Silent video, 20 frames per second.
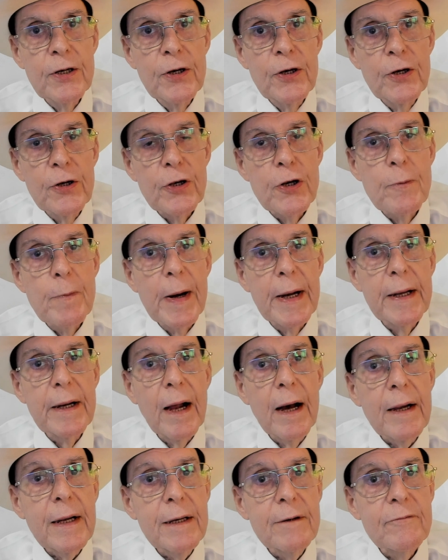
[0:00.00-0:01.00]
you may
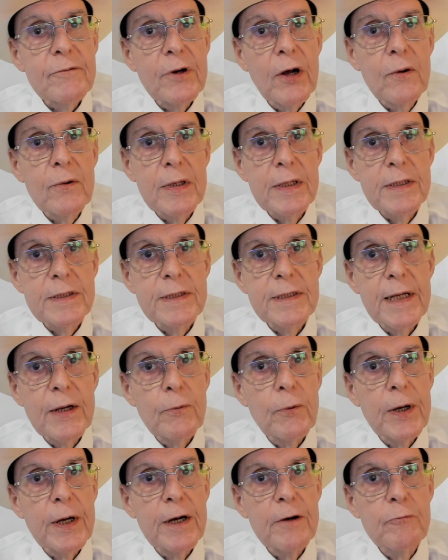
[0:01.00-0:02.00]
not have noticed
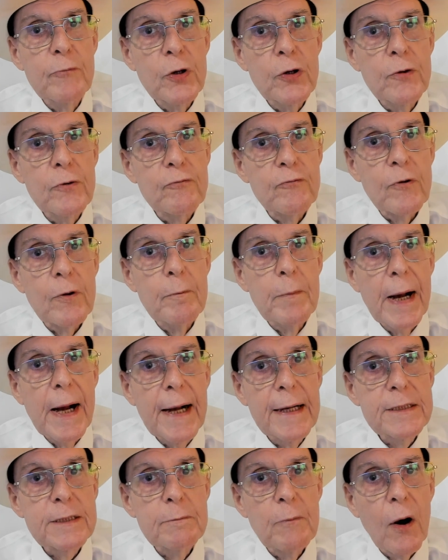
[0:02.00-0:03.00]
that we have moved from
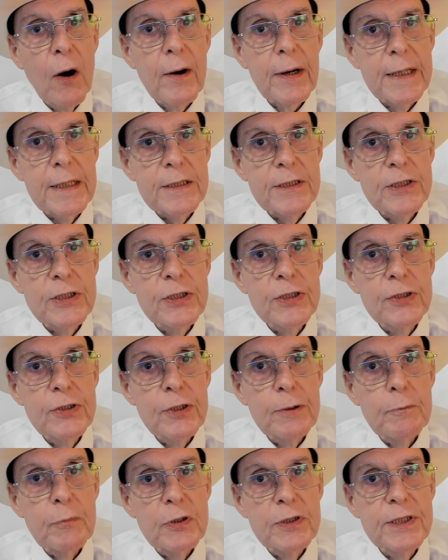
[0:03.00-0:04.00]
mass markets
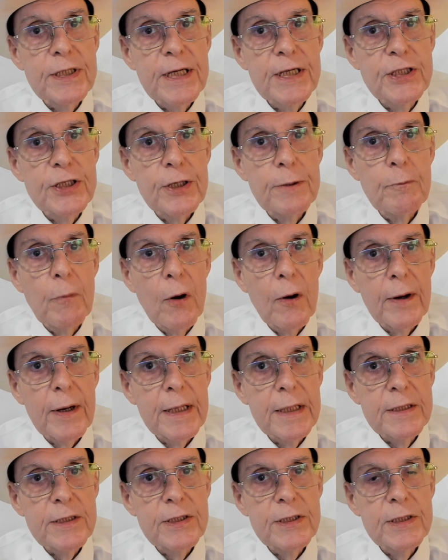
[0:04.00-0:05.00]
to precision
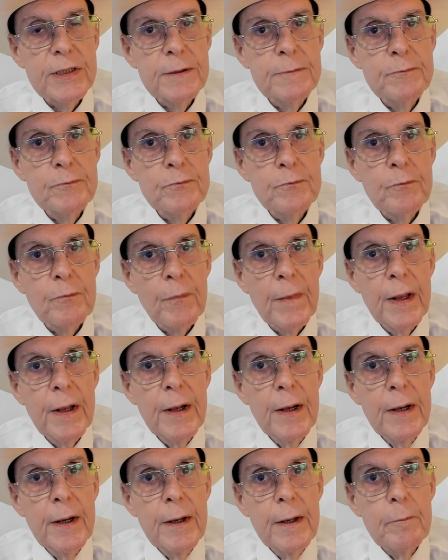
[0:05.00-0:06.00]
markets.
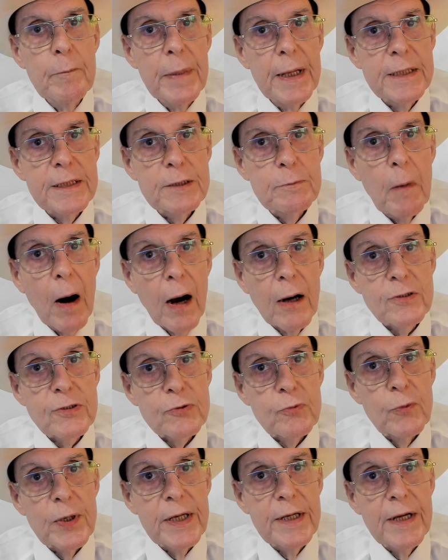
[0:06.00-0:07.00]
Big
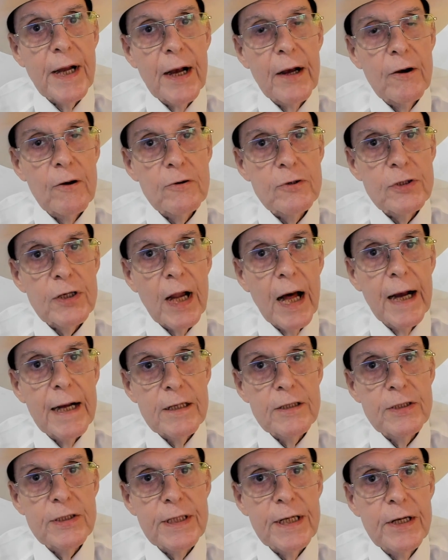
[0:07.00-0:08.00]
box retailers
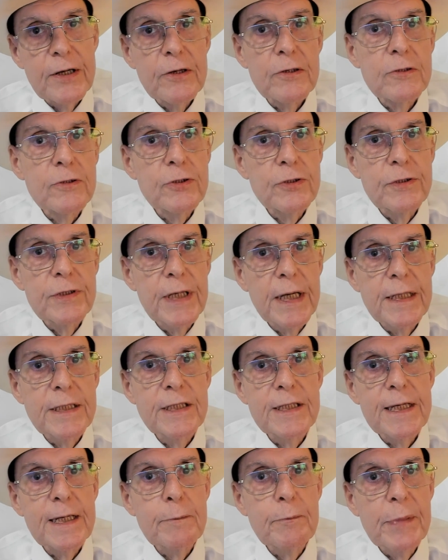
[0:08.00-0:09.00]
like Sears,
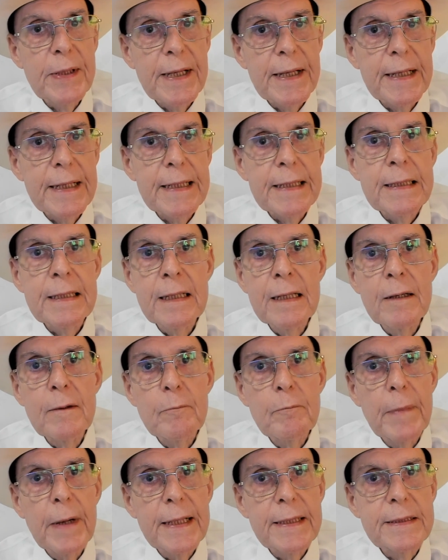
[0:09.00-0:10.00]
JCPenney,
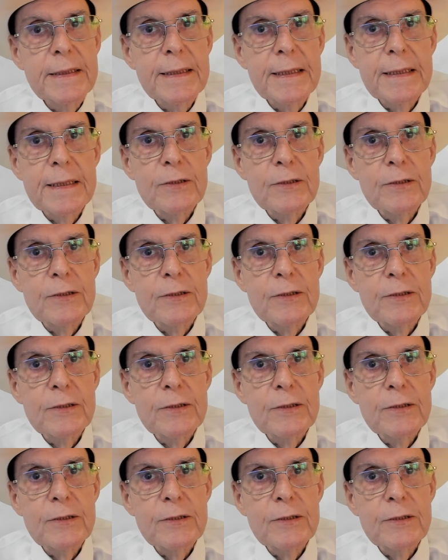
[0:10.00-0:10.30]
Macy's,